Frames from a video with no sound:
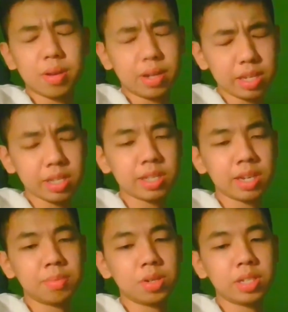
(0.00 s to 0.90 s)
This
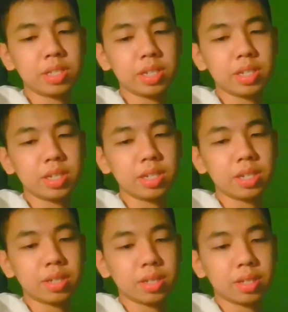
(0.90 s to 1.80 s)
community,
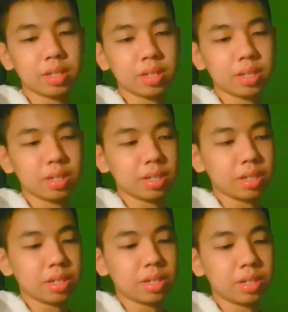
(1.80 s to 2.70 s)

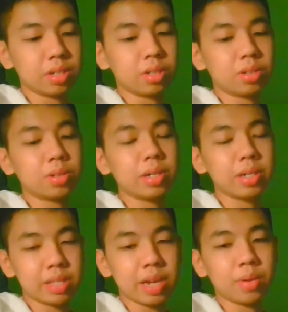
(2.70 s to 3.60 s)
though,
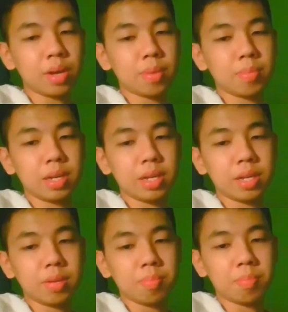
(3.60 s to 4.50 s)
is angry at
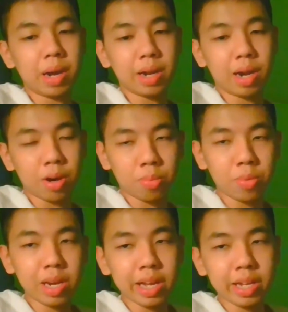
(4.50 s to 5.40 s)
me, but are
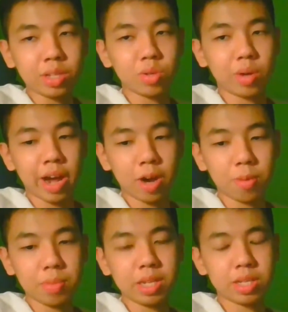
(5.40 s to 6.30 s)
willing to help
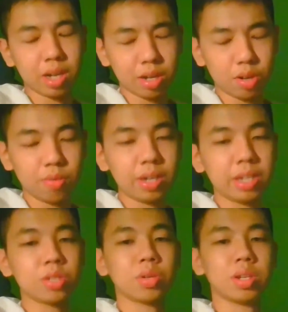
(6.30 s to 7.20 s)
me turn over
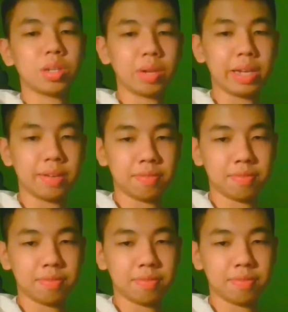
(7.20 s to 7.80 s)
into a new leaf.